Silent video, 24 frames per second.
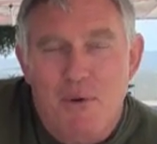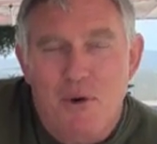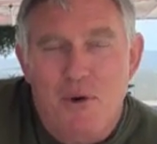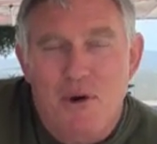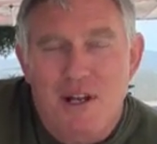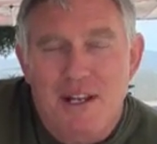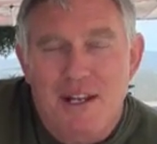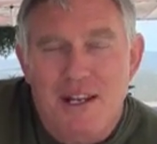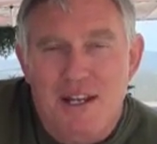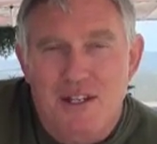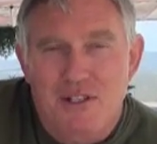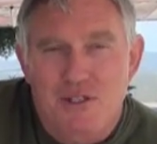
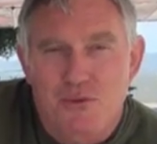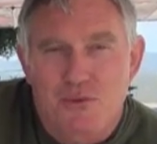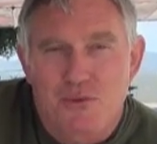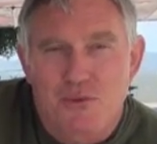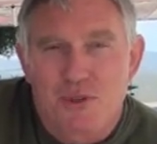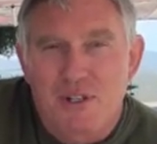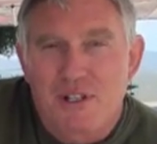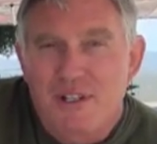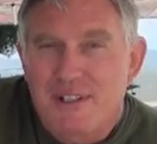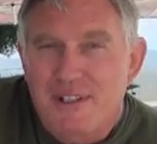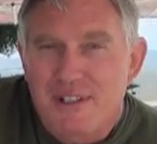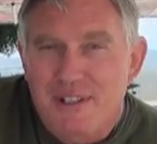Waypoint has
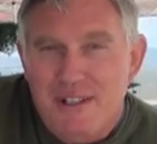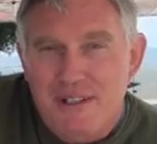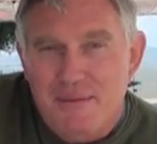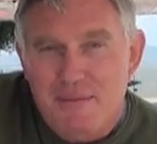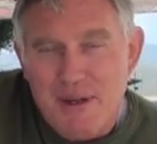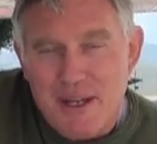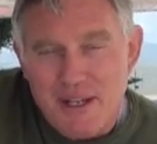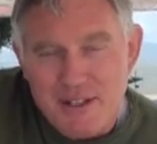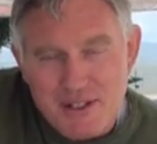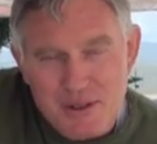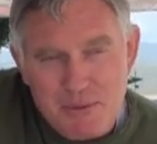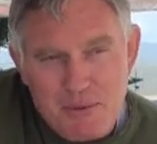really
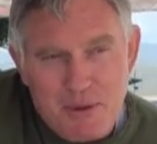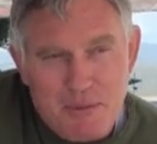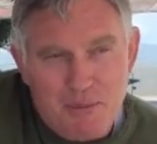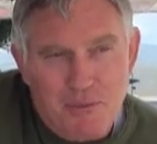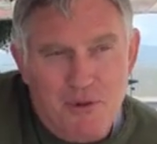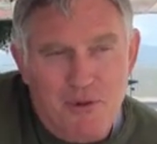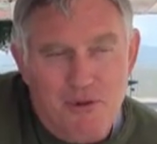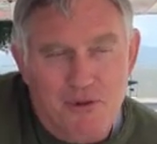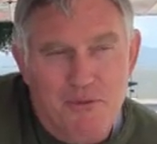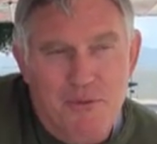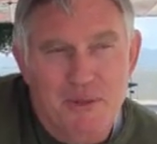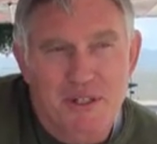made some
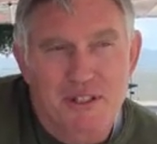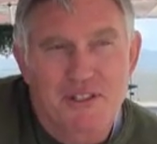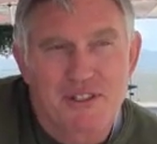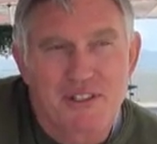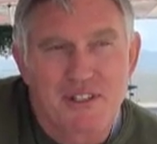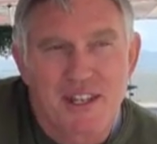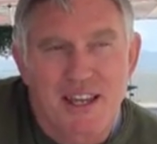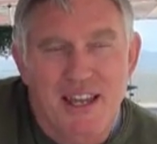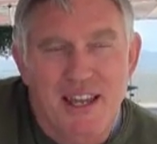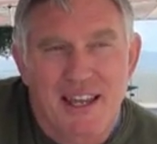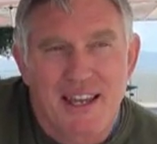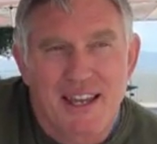improvements,
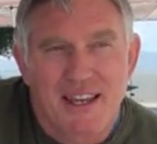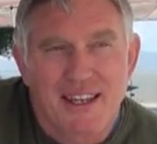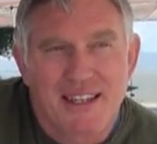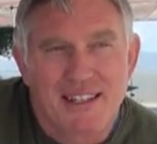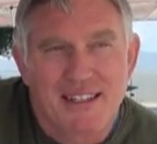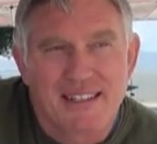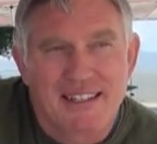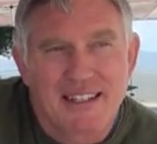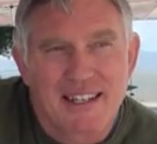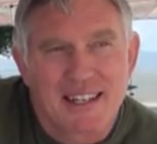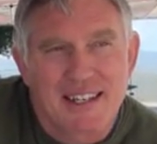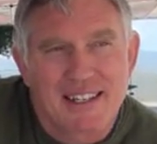
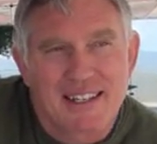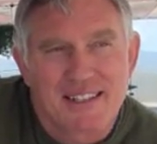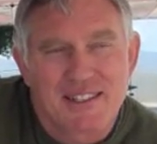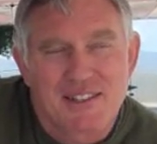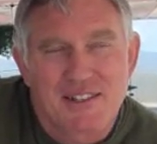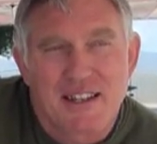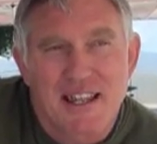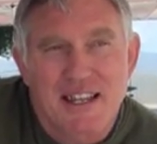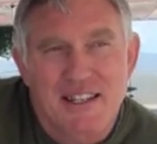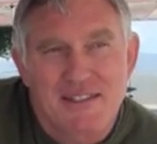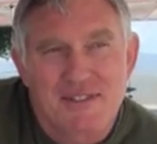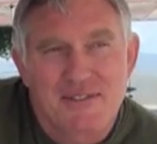and so
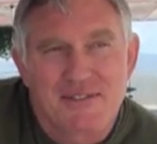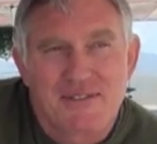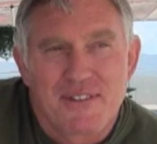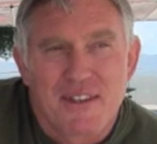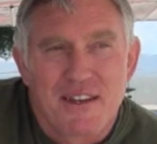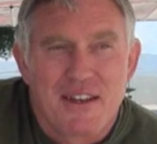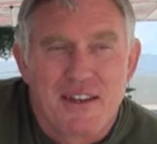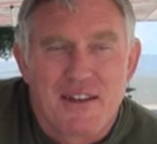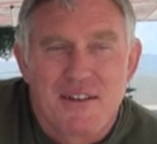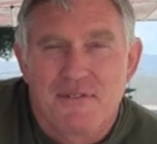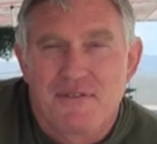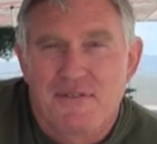that's
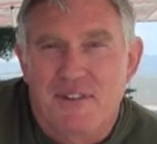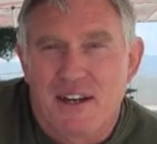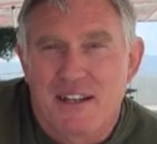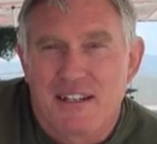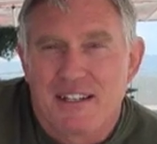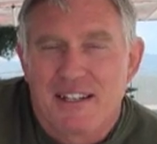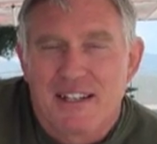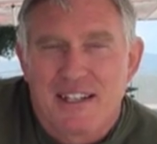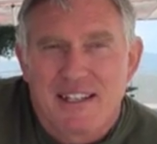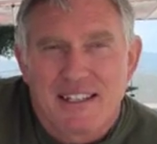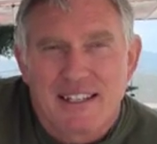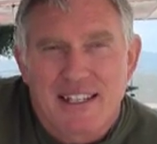fun.
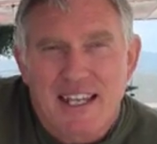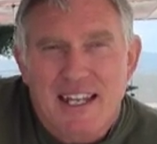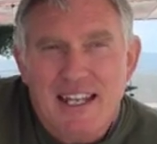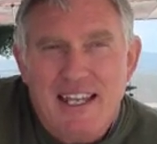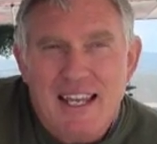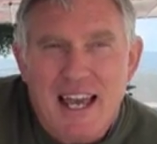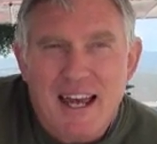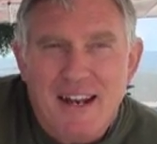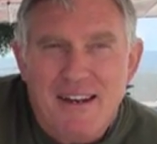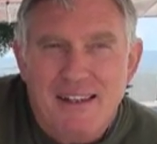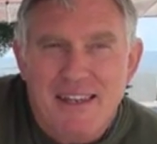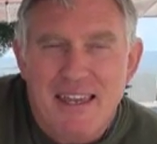
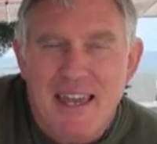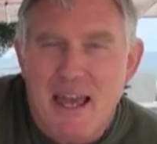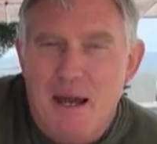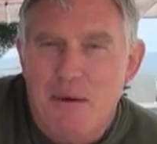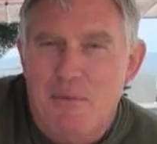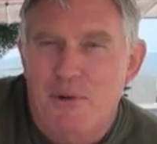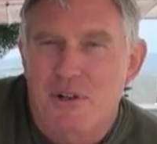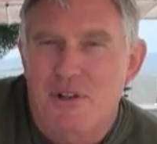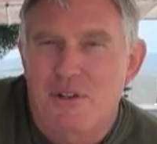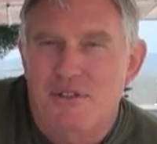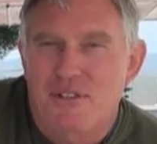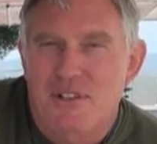Getting out of
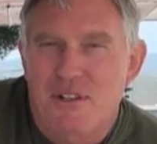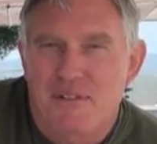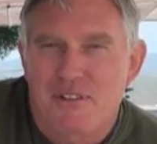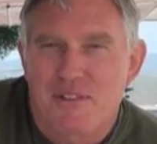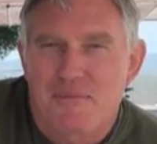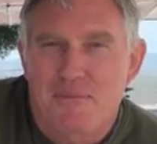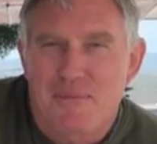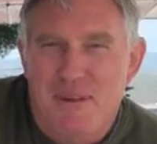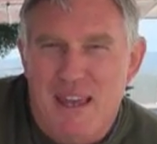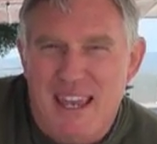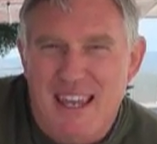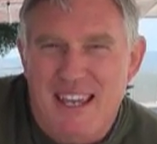Camarillo's a
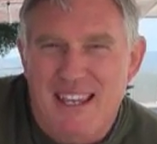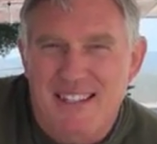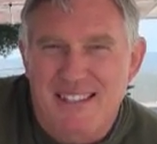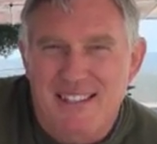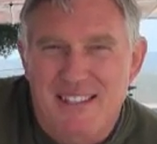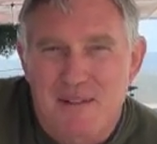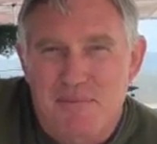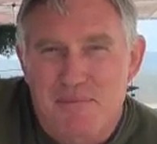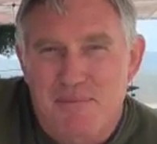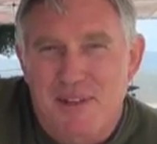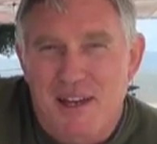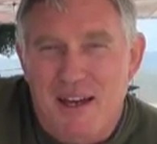pain
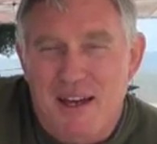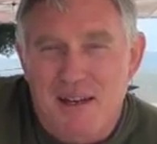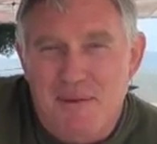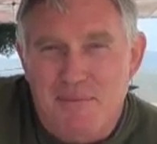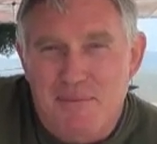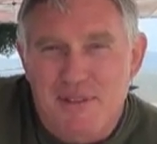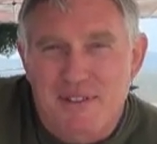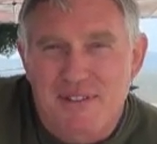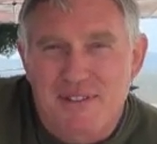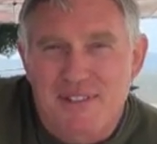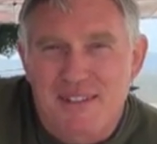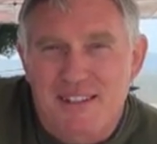
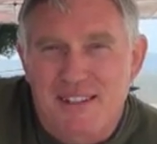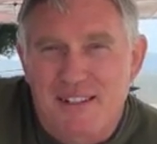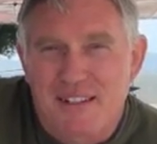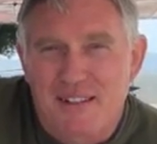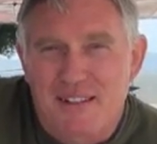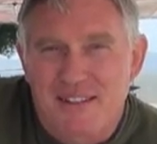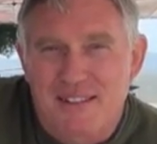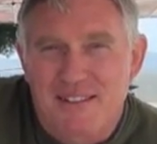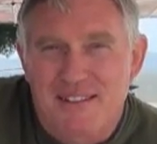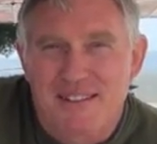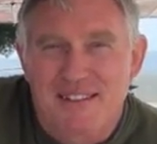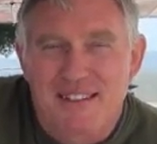sometimes.
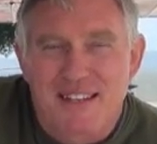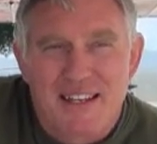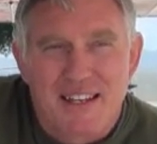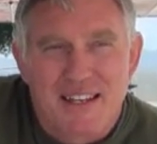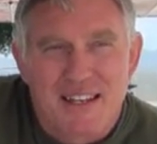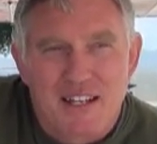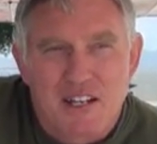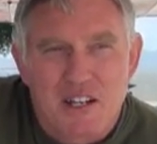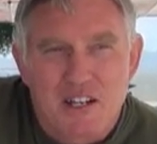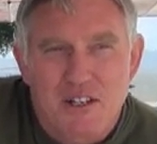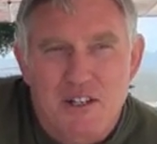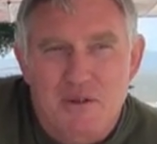
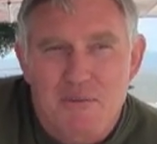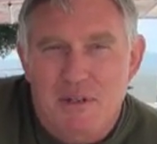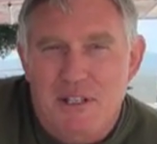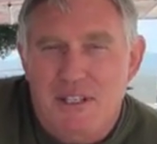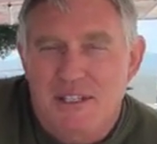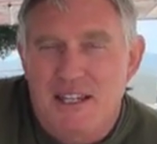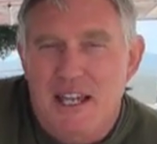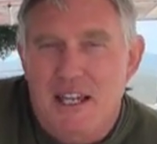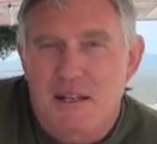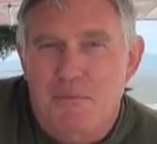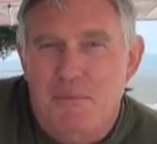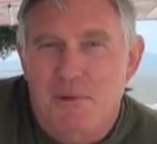There could be
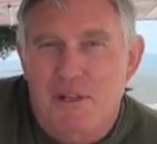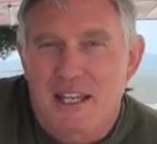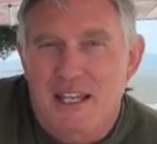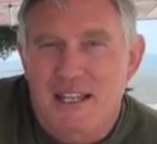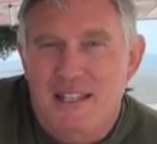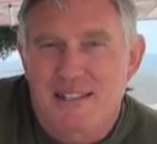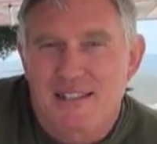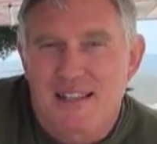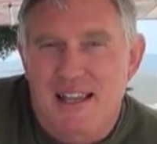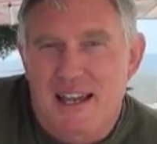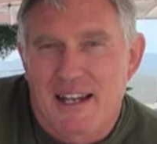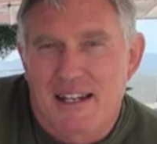10
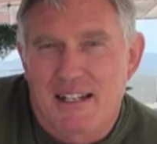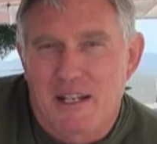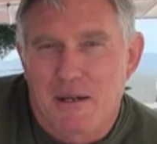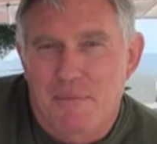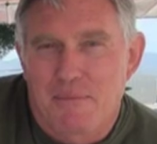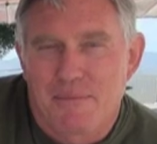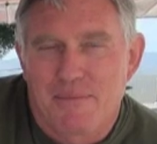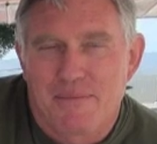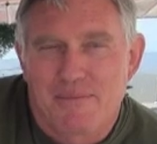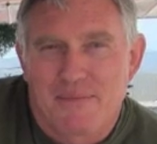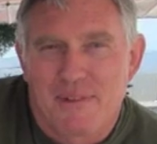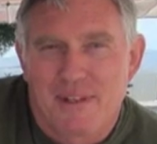planes lined up
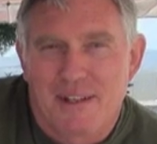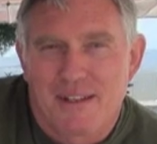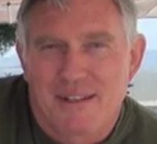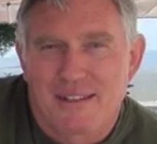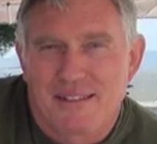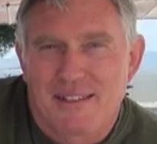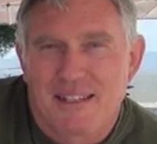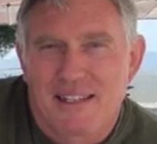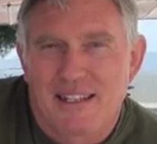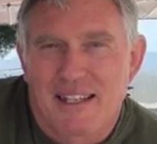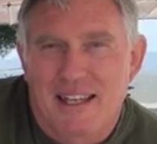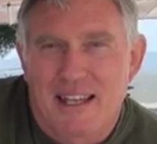
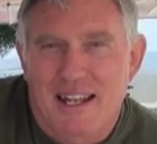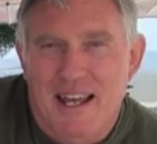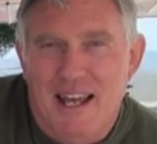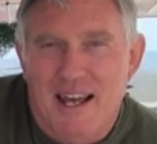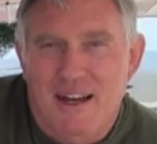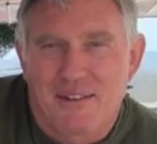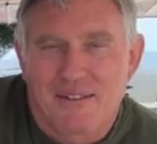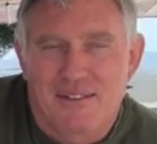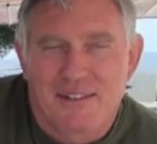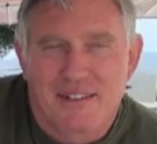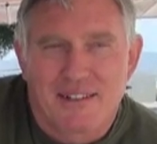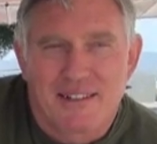to get
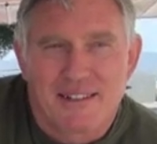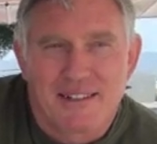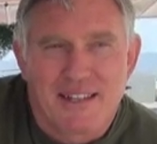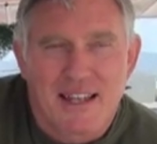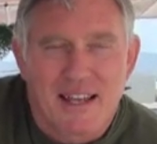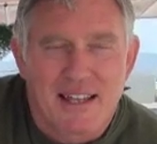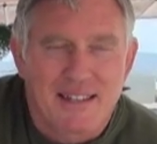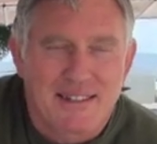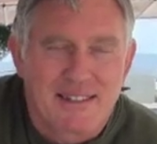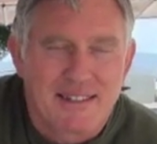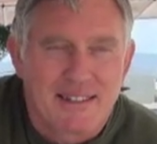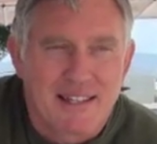out, and
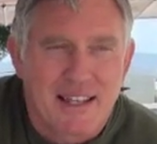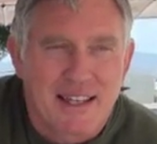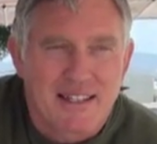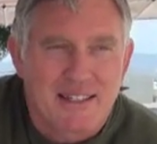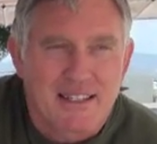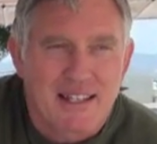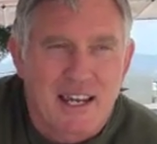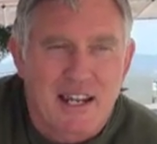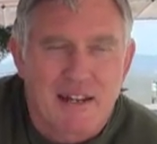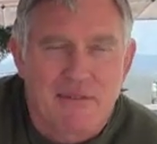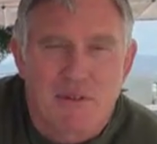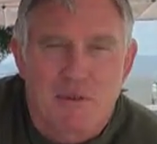that's
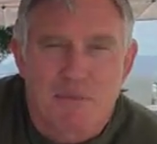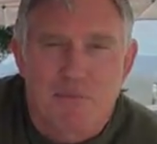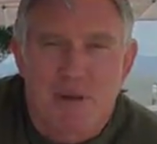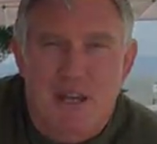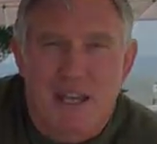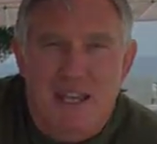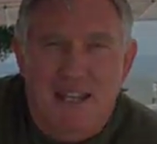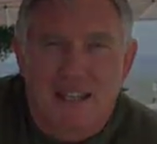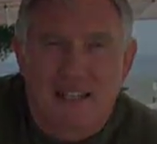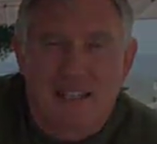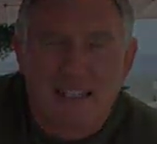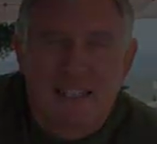kind of a pain.